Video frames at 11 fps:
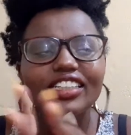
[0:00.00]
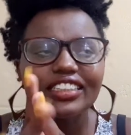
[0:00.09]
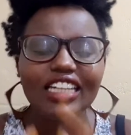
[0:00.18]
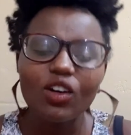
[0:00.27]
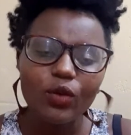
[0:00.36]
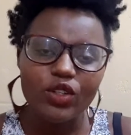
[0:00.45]

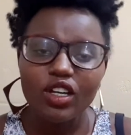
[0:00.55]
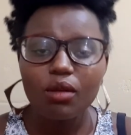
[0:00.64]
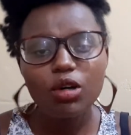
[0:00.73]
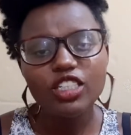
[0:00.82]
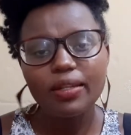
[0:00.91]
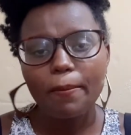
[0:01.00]
Now we're talking
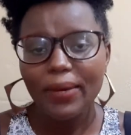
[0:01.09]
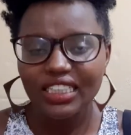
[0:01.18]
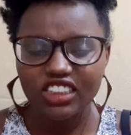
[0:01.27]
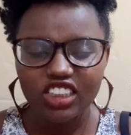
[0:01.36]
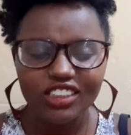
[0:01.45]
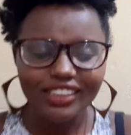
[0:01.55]
about the
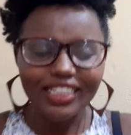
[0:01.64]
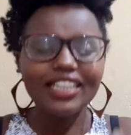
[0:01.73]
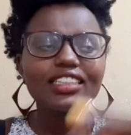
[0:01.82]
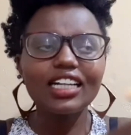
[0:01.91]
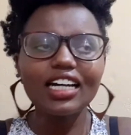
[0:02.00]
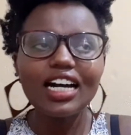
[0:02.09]
budget,
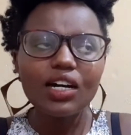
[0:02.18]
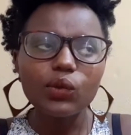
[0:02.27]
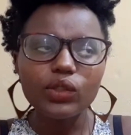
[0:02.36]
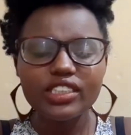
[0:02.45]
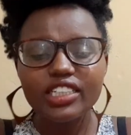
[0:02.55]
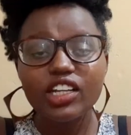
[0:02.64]
and I
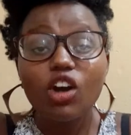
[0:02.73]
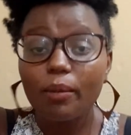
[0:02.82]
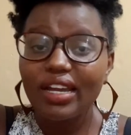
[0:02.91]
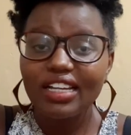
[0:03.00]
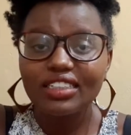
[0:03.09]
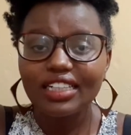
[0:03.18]
would
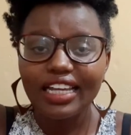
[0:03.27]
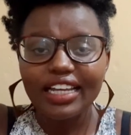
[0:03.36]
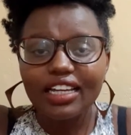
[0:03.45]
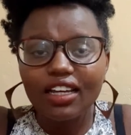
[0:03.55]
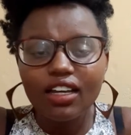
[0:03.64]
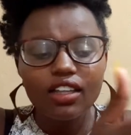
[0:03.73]
recommend
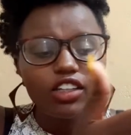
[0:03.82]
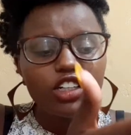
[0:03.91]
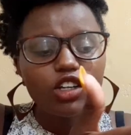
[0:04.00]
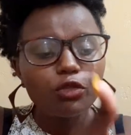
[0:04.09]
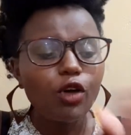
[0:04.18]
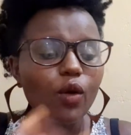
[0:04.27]
like 3
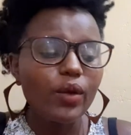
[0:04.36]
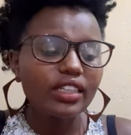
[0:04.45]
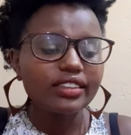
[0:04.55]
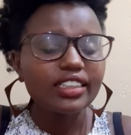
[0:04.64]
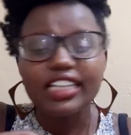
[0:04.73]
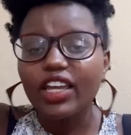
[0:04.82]
or 4 ways
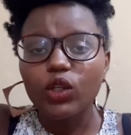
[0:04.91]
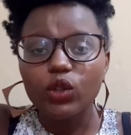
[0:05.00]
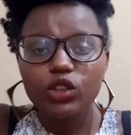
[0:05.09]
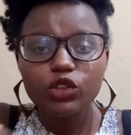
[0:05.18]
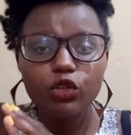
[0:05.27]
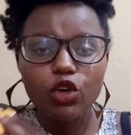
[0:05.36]
that I
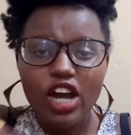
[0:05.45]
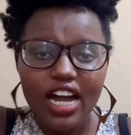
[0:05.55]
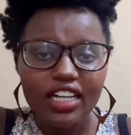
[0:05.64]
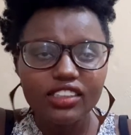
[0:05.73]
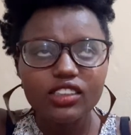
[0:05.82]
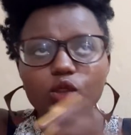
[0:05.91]
used for
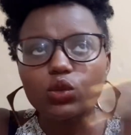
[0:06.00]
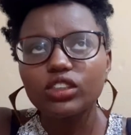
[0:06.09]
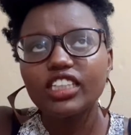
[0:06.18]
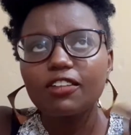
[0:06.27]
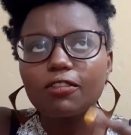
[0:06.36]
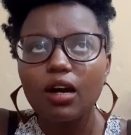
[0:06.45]
us to
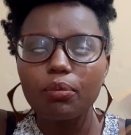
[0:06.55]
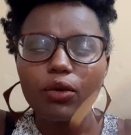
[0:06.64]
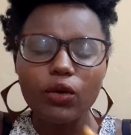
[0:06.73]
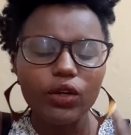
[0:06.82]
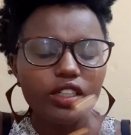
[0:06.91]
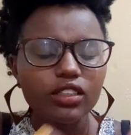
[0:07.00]
save up
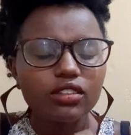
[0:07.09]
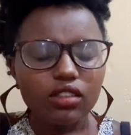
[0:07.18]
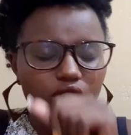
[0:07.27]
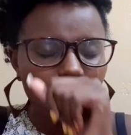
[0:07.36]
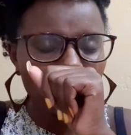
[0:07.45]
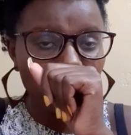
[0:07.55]
on
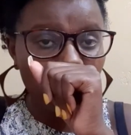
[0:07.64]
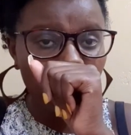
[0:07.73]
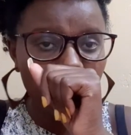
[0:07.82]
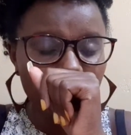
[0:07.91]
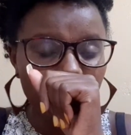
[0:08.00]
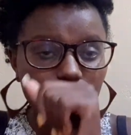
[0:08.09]

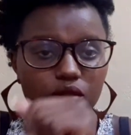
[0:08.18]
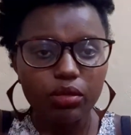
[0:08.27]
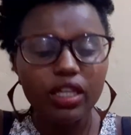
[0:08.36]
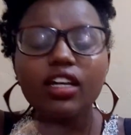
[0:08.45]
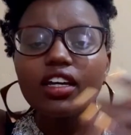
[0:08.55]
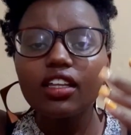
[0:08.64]
excuse
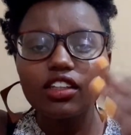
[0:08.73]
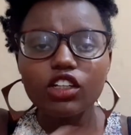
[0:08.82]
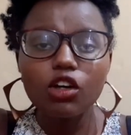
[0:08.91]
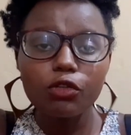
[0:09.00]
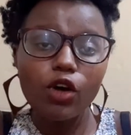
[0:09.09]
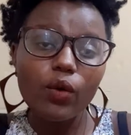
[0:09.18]
me, 3
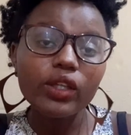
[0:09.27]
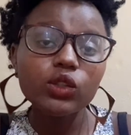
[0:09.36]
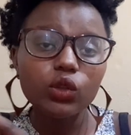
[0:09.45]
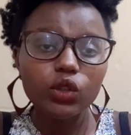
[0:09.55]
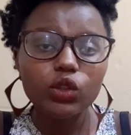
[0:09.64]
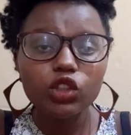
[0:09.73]
or 4 ways
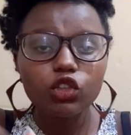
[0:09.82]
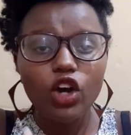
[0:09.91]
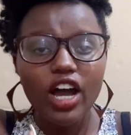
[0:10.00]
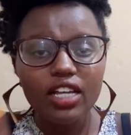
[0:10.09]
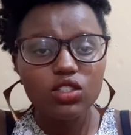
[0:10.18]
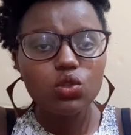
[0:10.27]
we used for
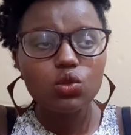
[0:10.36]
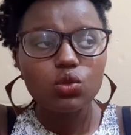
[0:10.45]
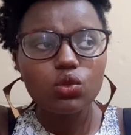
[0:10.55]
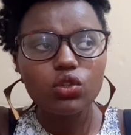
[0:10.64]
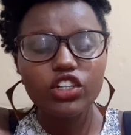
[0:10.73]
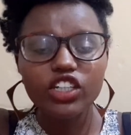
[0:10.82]
us
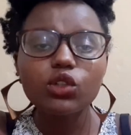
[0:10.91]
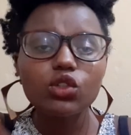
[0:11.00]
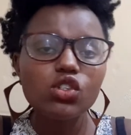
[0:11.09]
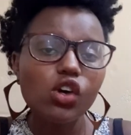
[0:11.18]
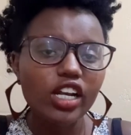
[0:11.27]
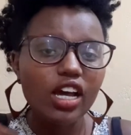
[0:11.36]
to
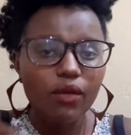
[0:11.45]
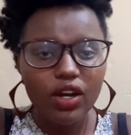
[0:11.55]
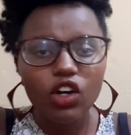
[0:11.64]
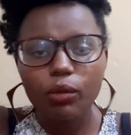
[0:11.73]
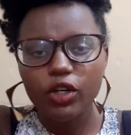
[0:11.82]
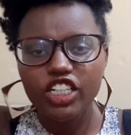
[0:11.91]
reduce on our
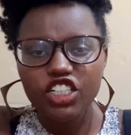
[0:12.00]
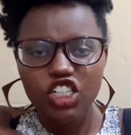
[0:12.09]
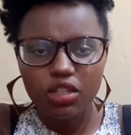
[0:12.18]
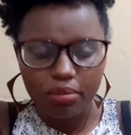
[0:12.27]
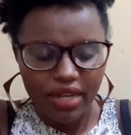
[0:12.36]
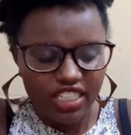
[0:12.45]

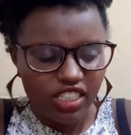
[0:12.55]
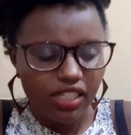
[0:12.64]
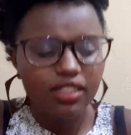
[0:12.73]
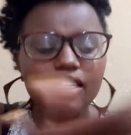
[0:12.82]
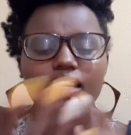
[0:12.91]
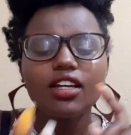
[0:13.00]
accommodation
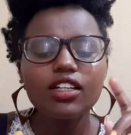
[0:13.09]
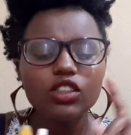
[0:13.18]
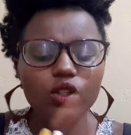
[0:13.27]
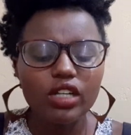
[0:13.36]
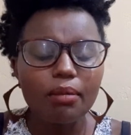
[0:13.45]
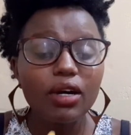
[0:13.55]
budget.
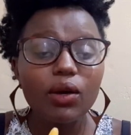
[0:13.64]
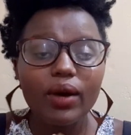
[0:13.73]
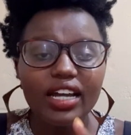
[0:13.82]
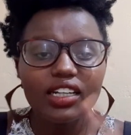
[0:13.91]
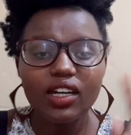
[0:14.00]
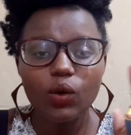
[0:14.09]
So number
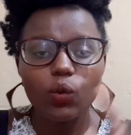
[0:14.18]
1,